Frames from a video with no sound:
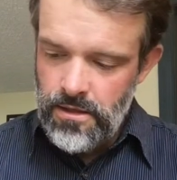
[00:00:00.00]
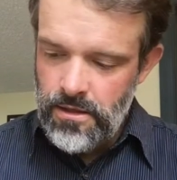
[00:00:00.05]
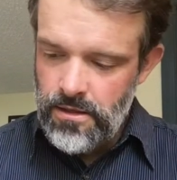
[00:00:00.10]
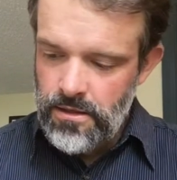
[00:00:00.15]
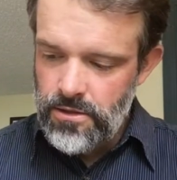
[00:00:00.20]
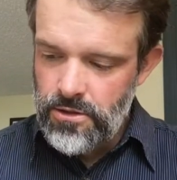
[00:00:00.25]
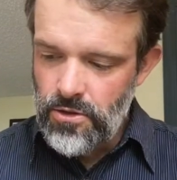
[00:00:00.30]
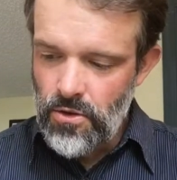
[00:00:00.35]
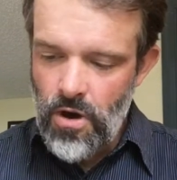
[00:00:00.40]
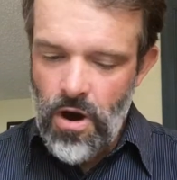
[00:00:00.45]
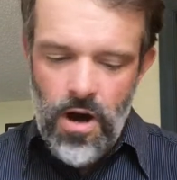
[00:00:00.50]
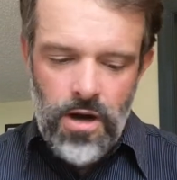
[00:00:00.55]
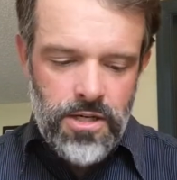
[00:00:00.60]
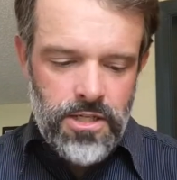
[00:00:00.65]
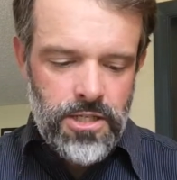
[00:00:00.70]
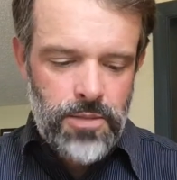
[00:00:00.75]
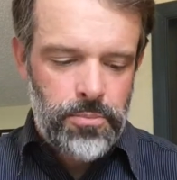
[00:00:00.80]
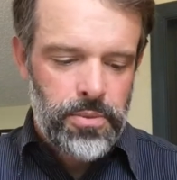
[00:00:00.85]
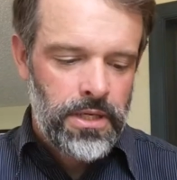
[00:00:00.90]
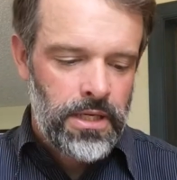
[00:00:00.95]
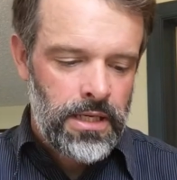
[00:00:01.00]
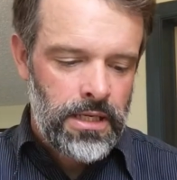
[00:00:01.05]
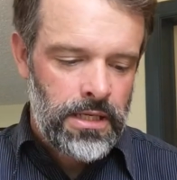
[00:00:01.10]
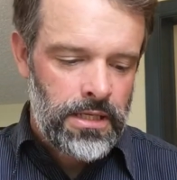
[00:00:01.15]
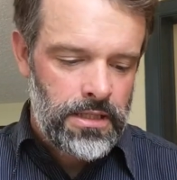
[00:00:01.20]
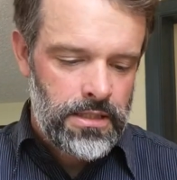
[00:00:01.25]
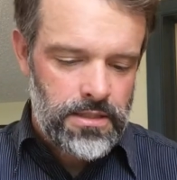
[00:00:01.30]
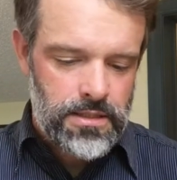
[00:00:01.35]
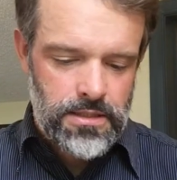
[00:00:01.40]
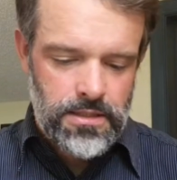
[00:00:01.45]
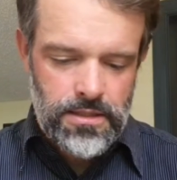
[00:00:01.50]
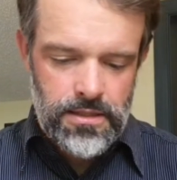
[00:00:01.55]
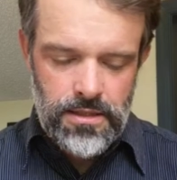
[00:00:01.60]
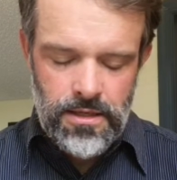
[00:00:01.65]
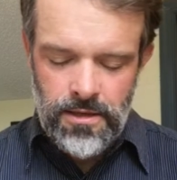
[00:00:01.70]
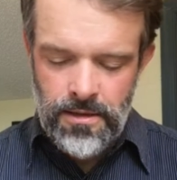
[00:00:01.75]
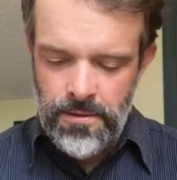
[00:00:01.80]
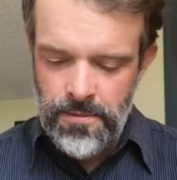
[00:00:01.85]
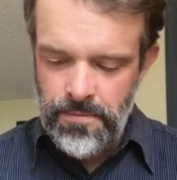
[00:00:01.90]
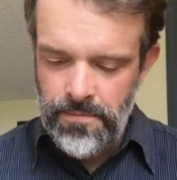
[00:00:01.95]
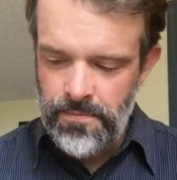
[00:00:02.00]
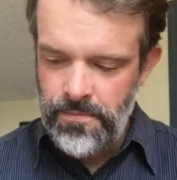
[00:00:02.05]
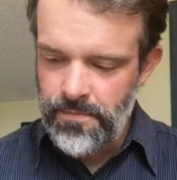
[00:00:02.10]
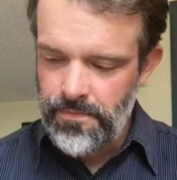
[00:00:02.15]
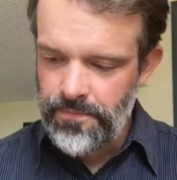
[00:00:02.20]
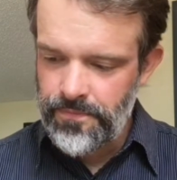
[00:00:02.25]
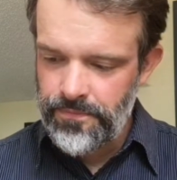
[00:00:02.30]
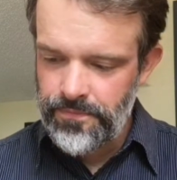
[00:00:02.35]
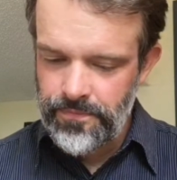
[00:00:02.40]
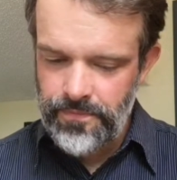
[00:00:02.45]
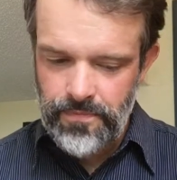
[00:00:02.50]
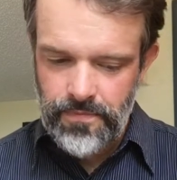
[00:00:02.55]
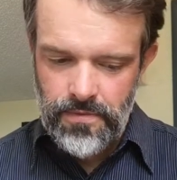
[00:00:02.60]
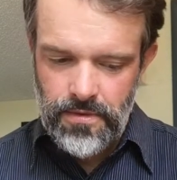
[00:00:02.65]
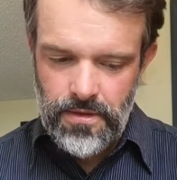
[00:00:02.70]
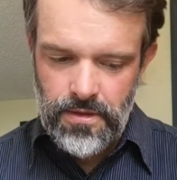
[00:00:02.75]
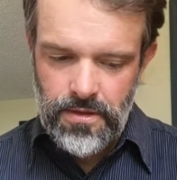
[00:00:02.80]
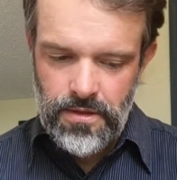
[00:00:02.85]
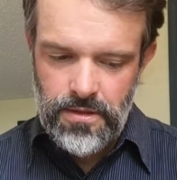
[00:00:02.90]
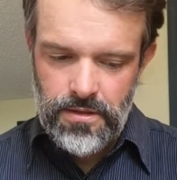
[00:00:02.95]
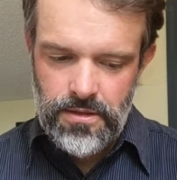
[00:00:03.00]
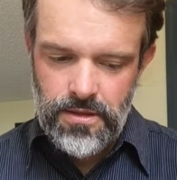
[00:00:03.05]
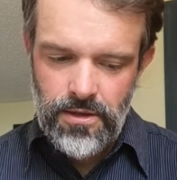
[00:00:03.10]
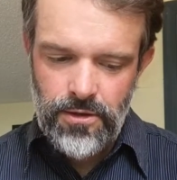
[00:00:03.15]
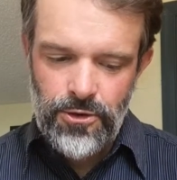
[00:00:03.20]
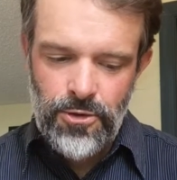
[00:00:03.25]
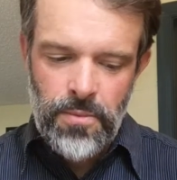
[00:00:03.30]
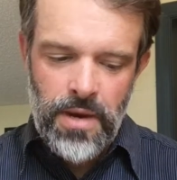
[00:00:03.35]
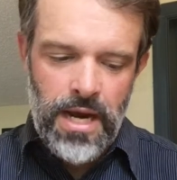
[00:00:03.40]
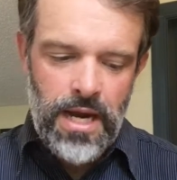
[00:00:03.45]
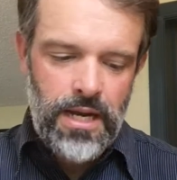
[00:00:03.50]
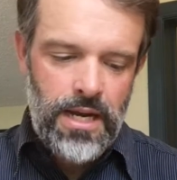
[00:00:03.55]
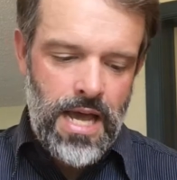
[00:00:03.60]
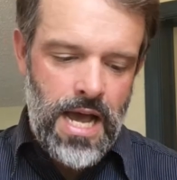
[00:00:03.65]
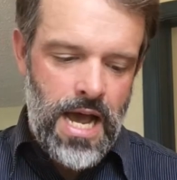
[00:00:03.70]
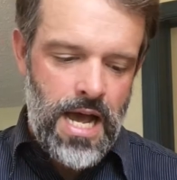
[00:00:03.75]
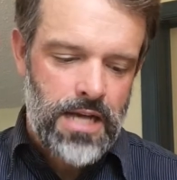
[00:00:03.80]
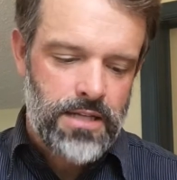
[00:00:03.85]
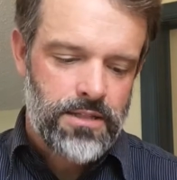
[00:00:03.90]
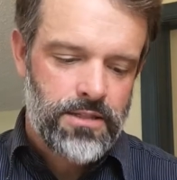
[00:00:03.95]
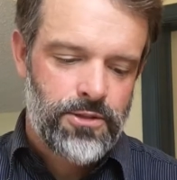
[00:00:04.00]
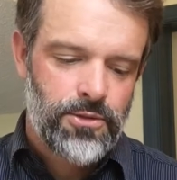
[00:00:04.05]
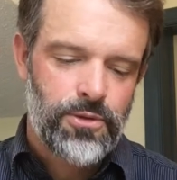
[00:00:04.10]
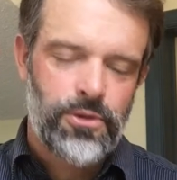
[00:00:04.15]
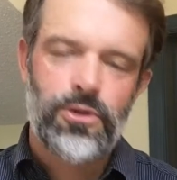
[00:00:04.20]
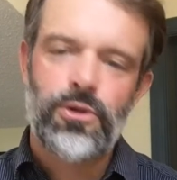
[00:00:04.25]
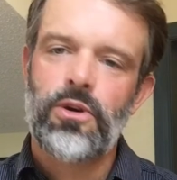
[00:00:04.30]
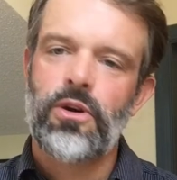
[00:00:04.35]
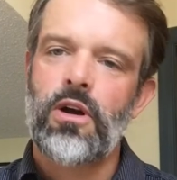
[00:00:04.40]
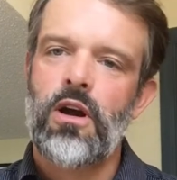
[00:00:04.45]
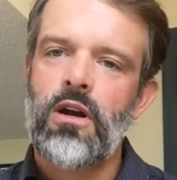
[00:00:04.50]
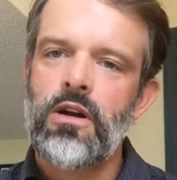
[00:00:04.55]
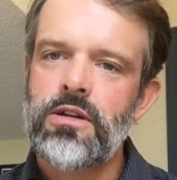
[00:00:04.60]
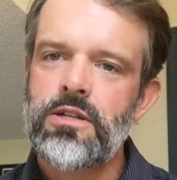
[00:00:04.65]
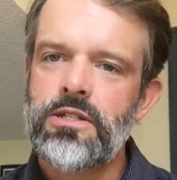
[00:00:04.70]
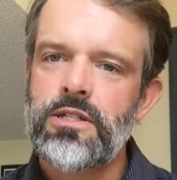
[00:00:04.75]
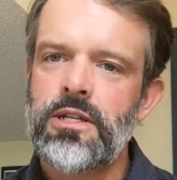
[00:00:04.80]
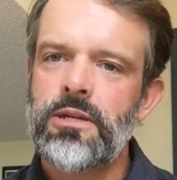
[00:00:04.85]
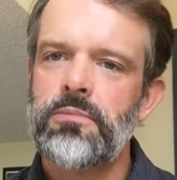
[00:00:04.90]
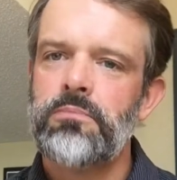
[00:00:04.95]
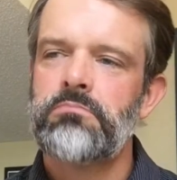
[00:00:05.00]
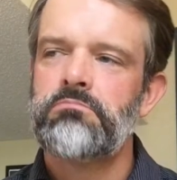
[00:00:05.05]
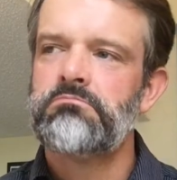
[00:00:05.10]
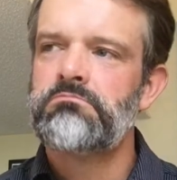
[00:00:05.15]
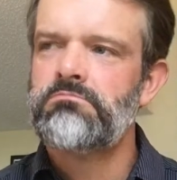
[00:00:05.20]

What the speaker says: So hardship and ease, so you might ask, to endure hardship?